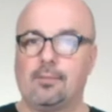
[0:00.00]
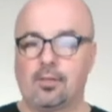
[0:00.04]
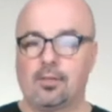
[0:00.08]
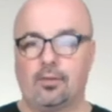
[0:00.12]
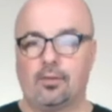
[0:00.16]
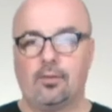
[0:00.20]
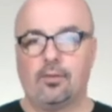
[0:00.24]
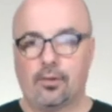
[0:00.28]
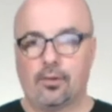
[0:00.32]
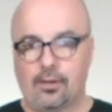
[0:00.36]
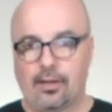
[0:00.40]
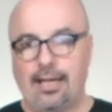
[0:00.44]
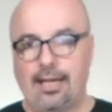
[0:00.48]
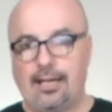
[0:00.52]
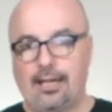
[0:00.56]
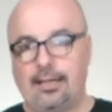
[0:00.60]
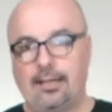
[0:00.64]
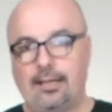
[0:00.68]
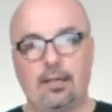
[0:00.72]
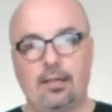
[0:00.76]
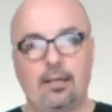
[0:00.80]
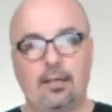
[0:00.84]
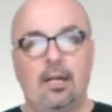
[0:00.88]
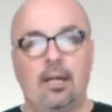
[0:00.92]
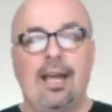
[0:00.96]
So they're getting
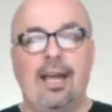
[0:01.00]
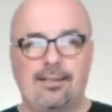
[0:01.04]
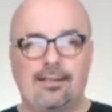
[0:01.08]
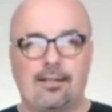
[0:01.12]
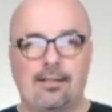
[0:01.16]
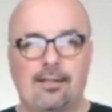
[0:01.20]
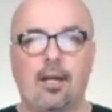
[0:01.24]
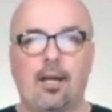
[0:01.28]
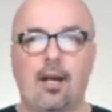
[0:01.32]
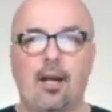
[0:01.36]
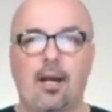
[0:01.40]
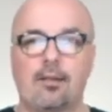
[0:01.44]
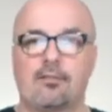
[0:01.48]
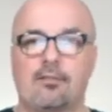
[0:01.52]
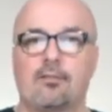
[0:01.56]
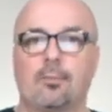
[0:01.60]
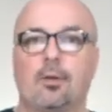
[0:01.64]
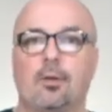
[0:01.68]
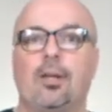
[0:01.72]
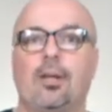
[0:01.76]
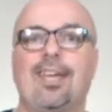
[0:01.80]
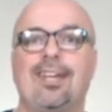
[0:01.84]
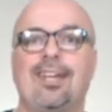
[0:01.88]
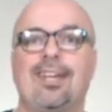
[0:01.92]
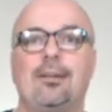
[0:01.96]
to, it's a
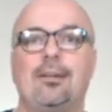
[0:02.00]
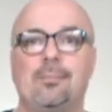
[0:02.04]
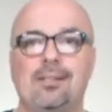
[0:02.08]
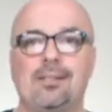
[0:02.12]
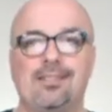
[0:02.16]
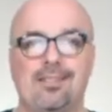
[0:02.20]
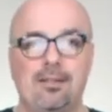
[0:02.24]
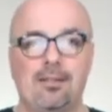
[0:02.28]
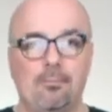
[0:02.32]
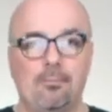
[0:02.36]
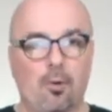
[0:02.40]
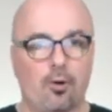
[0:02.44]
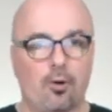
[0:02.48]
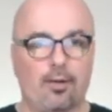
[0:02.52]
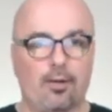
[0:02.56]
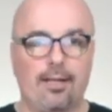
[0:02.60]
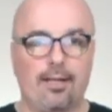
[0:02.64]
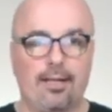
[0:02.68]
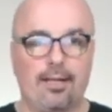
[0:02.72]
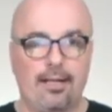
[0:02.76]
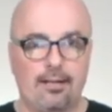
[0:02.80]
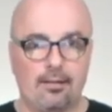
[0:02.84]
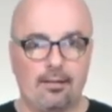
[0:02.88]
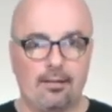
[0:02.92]
customer intimacy marketing